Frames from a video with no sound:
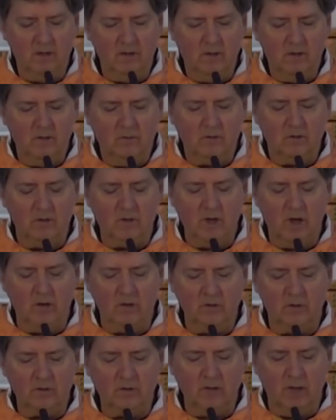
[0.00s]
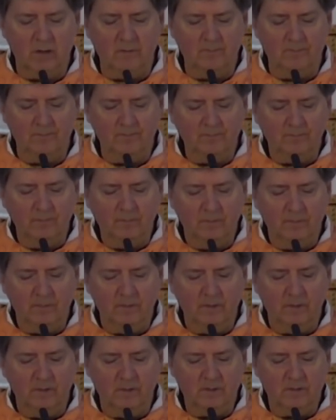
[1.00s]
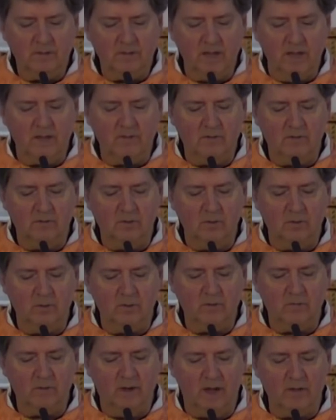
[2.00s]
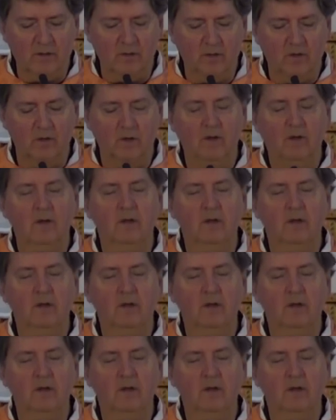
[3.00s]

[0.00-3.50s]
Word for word: So the younger son says to his father,